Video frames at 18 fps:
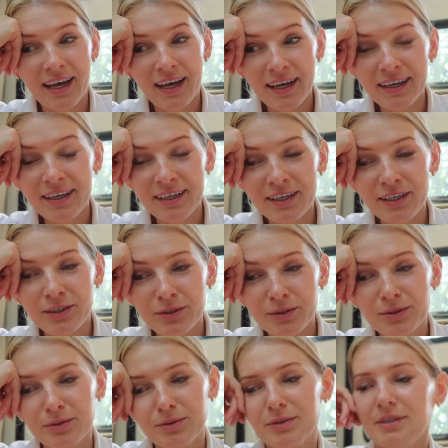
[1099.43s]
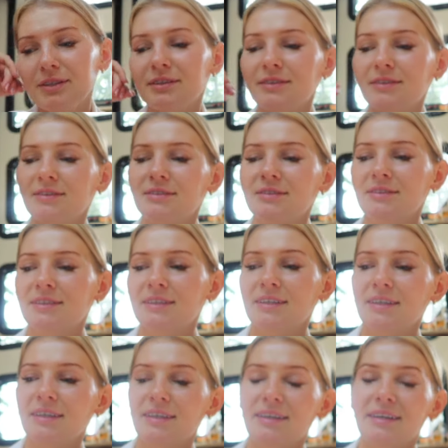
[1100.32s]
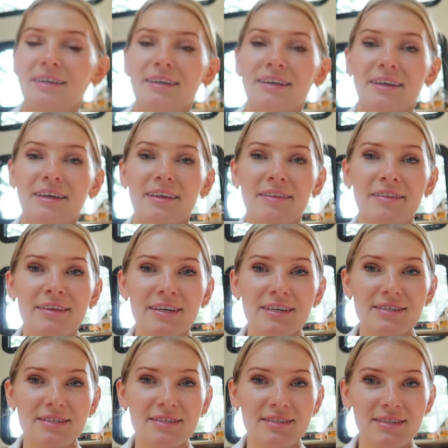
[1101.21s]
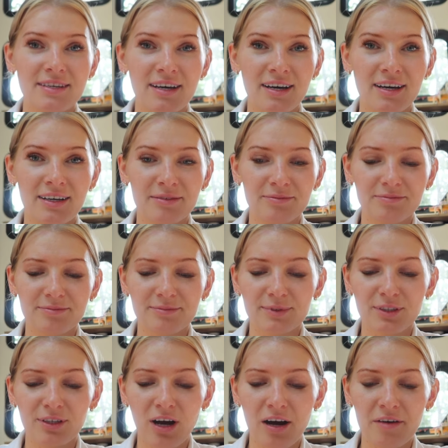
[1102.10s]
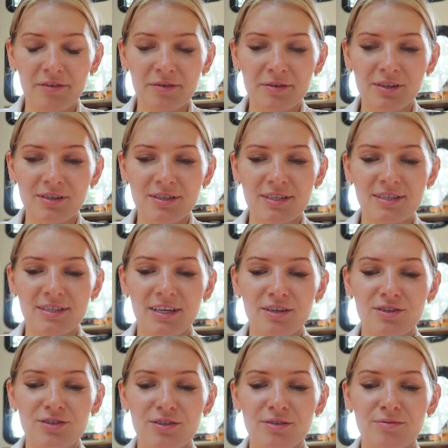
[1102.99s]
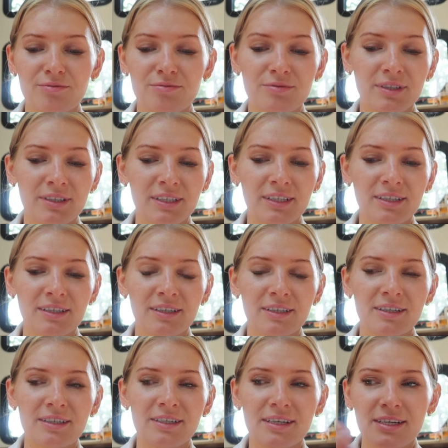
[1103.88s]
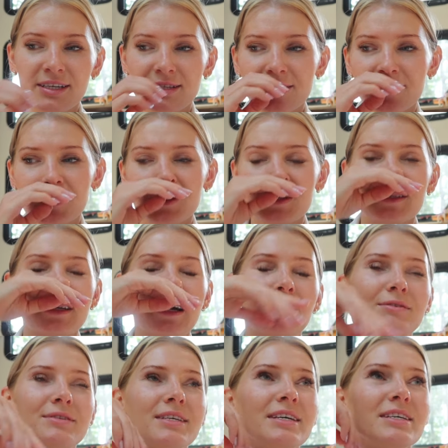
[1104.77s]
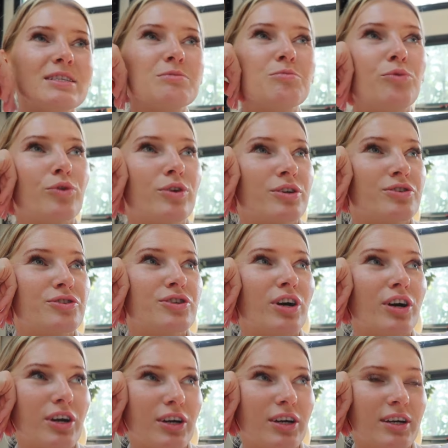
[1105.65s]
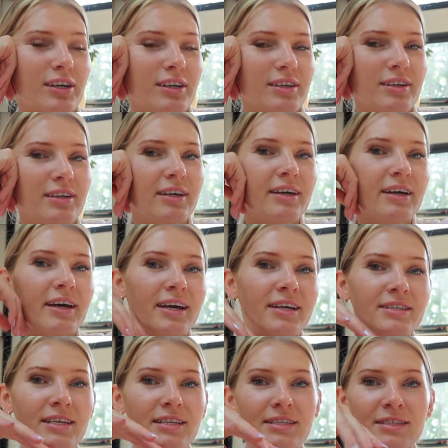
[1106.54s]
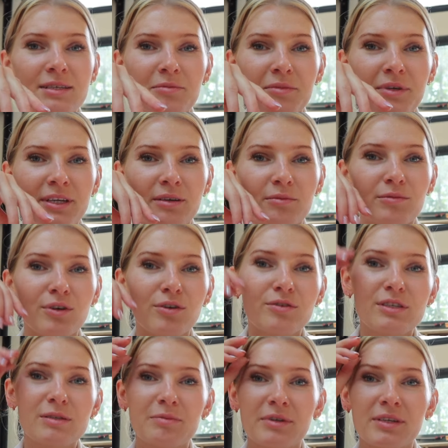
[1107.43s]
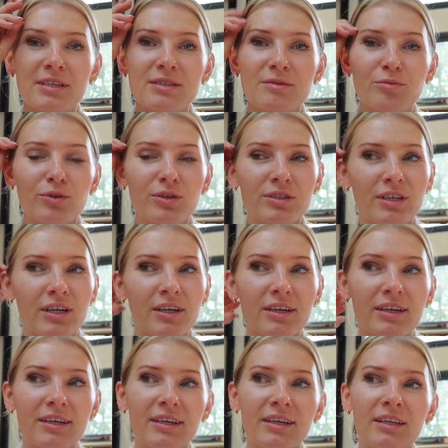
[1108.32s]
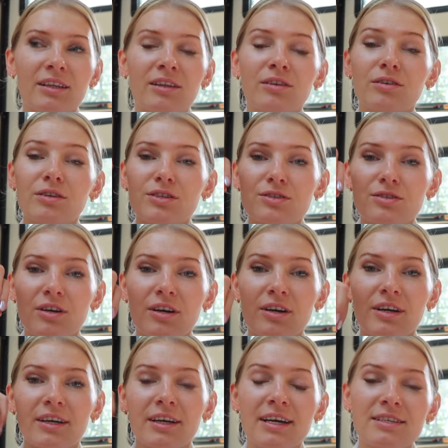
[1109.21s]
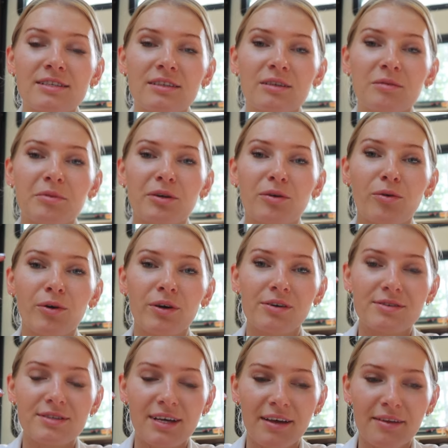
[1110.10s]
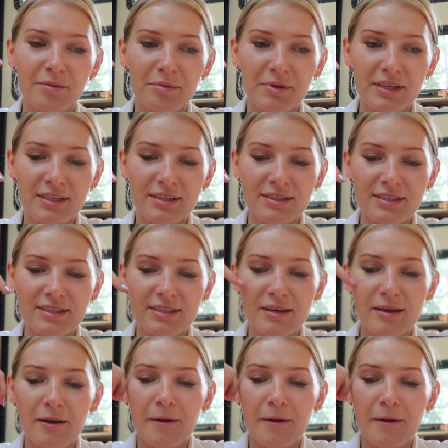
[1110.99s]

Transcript: Anywho. This um, coffee roast is actually really good. It's, I would say it's more dark it says it's a medium roast, but it's more dark. It looks dark. It has a little bit of oils on the beans.